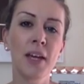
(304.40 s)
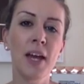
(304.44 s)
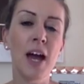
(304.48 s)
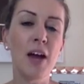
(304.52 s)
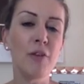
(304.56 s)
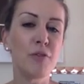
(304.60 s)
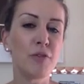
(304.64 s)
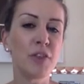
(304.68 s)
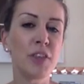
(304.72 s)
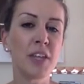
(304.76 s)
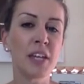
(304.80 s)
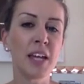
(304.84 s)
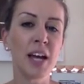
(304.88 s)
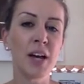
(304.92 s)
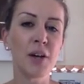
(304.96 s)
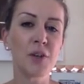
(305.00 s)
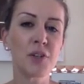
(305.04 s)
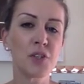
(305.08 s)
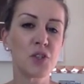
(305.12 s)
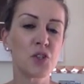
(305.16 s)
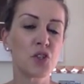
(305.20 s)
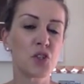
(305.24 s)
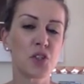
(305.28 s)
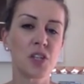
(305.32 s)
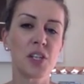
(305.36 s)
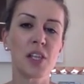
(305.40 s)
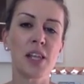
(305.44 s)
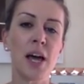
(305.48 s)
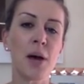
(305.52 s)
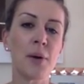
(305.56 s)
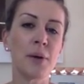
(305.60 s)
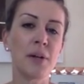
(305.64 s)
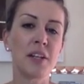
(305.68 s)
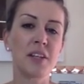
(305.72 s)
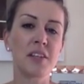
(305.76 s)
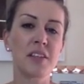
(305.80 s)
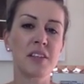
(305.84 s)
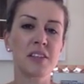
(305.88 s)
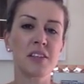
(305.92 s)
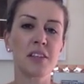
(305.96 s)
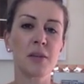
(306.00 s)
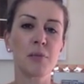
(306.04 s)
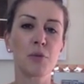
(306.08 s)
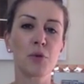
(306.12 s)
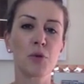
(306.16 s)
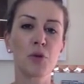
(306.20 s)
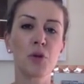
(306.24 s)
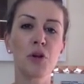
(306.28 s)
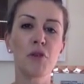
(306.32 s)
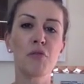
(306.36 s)
Everything else is just allowing it to
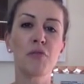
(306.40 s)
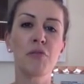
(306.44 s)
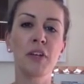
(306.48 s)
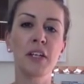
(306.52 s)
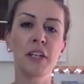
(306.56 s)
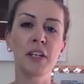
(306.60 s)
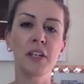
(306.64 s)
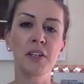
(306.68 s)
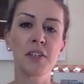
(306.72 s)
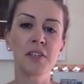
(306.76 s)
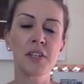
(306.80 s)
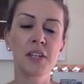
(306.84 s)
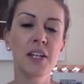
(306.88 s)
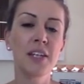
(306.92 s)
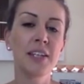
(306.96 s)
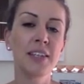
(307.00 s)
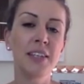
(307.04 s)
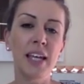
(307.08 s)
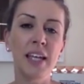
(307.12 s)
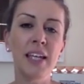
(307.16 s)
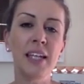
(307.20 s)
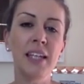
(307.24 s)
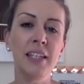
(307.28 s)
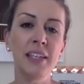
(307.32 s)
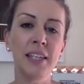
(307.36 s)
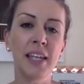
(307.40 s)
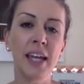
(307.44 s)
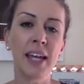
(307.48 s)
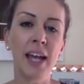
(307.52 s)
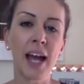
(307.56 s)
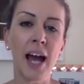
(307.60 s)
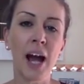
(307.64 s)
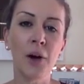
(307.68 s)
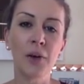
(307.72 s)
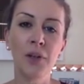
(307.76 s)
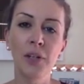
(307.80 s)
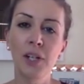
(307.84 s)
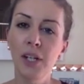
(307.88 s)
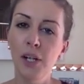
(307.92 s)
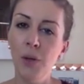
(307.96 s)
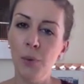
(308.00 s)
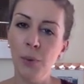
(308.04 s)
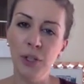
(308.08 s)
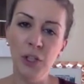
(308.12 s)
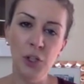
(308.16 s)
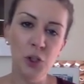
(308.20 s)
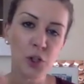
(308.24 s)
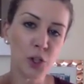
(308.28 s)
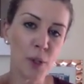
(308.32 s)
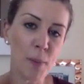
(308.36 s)
slip through your fingers day in, day out.
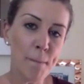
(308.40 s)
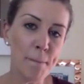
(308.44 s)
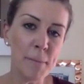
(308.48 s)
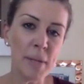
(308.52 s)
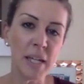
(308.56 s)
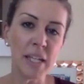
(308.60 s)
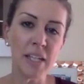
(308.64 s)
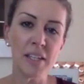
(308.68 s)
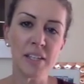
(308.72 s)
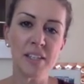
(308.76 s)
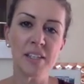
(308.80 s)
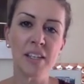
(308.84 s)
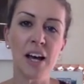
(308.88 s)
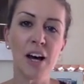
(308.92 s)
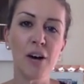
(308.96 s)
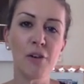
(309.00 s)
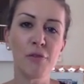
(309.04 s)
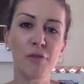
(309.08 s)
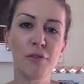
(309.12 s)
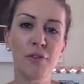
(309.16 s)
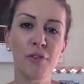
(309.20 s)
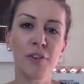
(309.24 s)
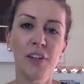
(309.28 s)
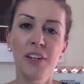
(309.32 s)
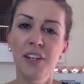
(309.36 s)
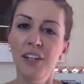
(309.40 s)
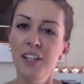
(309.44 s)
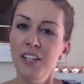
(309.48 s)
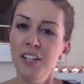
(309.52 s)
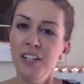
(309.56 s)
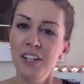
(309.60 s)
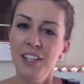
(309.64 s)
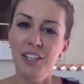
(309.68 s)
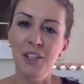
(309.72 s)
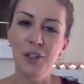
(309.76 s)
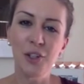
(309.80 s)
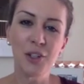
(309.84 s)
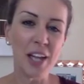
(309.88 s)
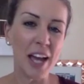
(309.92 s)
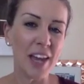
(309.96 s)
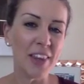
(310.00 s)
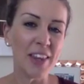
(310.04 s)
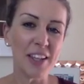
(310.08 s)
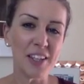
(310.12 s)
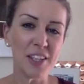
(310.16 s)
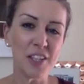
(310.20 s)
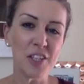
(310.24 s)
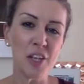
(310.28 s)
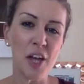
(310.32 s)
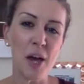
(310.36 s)
When you commit yourself, you get
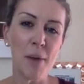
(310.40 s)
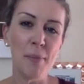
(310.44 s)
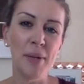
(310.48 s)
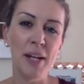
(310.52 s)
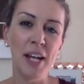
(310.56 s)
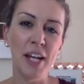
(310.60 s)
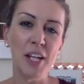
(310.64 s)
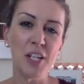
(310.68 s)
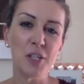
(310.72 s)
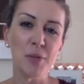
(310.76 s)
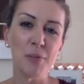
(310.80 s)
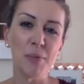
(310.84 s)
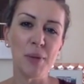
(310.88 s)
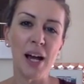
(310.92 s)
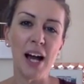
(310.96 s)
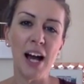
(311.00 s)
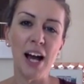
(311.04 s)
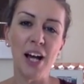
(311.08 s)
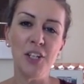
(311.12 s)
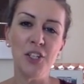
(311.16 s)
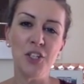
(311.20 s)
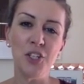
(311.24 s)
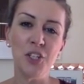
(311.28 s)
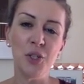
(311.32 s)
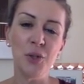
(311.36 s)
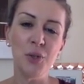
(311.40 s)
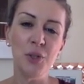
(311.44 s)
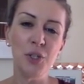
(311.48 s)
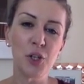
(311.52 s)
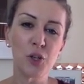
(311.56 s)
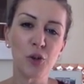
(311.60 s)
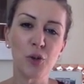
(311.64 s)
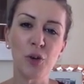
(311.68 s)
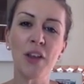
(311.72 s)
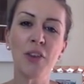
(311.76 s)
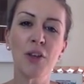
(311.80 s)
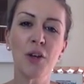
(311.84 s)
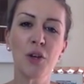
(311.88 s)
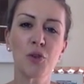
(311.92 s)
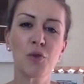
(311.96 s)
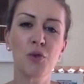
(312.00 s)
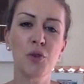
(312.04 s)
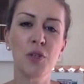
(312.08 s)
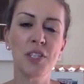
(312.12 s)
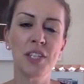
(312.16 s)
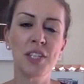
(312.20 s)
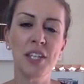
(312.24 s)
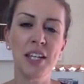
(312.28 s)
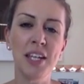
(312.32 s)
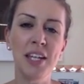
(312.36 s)
that determination behind you, you create those
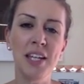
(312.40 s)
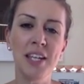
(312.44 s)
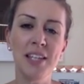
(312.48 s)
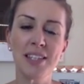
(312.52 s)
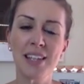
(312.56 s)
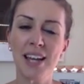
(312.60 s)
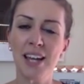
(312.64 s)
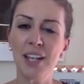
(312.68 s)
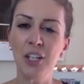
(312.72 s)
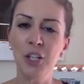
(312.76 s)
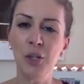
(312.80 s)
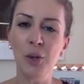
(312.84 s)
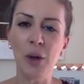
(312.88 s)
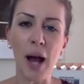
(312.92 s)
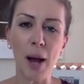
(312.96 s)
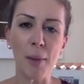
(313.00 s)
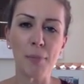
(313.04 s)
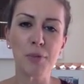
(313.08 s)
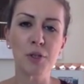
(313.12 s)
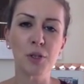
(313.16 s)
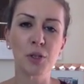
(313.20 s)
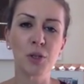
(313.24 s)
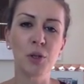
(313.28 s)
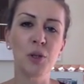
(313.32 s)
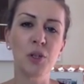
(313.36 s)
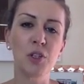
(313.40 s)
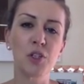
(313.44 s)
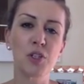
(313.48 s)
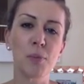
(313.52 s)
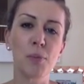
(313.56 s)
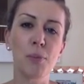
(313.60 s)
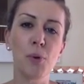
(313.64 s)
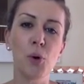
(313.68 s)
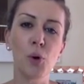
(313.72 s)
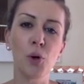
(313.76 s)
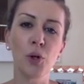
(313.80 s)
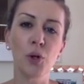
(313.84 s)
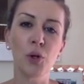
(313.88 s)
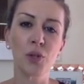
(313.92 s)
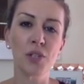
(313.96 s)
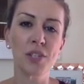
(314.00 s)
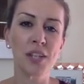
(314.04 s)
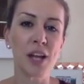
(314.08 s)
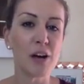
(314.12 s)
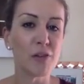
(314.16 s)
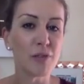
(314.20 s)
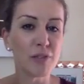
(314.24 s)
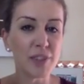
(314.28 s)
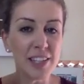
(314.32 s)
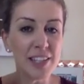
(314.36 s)
routines, and you absolutely support
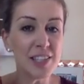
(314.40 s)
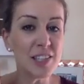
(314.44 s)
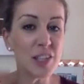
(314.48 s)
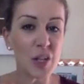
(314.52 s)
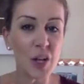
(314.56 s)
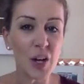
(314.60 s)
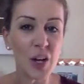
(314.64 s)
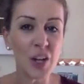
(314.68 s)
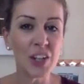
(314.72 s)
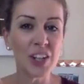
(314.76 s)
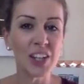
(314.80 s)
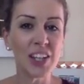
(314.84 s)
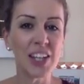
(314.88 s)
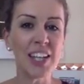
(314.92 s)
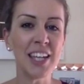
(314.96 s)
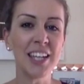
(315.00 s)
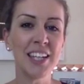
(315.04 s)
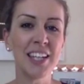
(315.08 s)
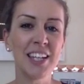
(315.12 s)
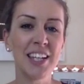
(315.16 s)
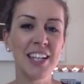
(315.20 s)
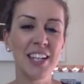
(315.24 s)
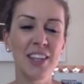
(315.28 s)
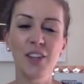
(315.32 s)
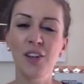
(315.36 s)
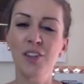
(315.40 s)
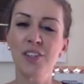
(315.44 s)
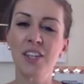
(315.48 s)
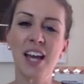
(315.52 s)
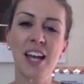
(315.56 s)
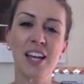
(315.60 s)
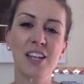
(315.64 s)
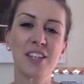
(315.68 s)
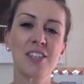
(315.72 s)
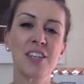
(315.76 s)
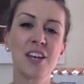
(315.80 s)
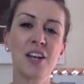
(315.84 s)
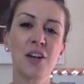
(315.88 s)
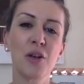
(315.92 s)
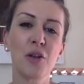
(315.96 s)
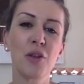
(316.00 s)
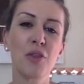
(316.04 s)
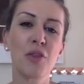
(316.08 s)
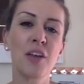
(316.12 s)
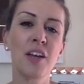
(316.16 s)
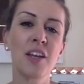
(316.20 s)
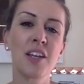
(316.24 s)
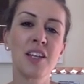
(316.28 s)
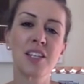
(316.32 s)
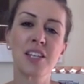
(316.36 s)
yourself internally. Those external
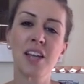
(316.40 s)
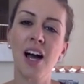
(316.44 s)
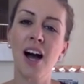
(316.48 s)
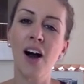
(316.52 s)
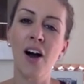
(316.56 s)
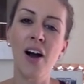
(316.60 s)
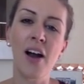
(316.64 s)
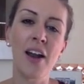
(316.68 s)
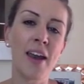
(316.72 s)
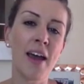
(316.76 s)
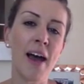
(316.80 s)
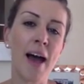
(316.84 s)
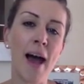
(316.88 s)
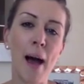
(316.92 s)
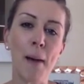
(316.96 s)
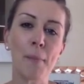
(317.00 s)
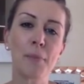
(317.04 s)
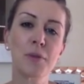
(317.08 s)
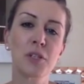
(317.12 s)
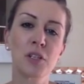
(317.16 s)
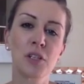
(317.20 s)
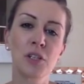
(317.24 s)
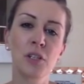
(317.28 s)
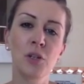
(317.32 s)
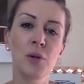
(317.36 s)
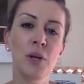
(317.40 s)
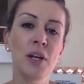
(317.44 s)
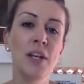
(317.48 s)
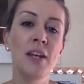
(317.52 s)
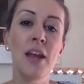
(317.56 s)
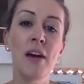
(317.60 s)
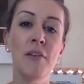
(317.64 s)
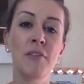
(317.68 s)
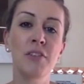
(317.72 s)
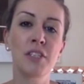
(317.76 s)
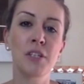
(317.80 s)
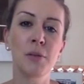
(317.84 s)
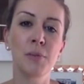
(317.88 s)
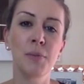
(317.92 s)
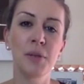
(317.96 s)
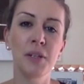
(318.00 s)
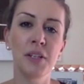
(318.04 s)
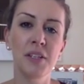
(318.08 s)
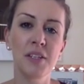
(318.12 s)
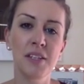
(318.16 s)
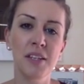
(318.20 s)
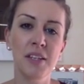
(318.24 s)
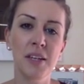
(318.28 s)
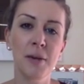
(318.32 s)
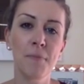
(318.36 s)
things are an absolute
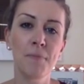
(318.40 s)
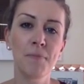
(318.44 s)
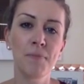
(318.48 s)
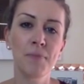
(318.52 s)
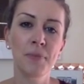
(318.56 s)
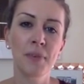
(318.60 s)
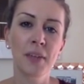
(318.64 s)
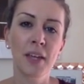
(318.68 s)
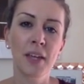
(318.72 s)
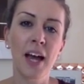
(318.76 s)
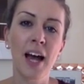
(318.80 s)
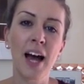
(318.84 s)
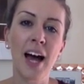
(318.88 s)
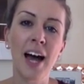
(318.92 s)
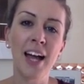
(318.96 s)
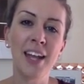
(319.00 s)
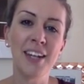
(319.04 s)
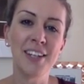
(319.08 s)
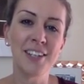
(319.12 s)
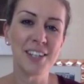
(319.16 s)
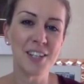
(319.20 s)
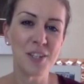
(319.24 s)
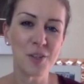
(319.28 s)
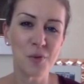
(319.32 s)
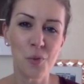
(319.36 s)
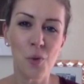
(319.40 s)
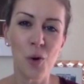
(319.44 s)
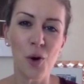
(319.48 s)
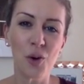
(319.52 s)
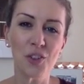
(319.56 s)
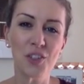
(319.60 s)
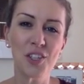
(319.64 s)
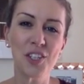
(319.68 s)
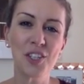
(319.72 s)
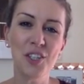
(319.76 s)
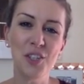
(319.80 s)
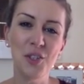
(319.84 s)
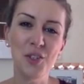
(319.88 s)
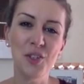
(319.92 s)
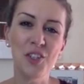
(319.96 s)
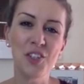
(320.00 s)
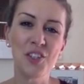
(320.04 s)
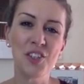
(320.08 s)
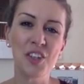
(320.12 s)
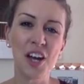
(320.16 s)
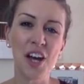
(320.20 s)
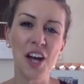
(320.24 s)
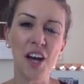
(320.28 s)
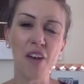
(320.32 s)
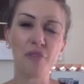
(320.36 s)
inevitability, and it's what you
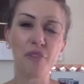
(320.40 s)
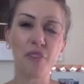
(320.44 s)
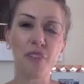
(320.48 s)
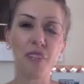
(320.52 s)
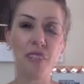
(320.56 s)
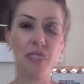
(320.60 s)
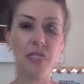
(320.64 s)
deserve.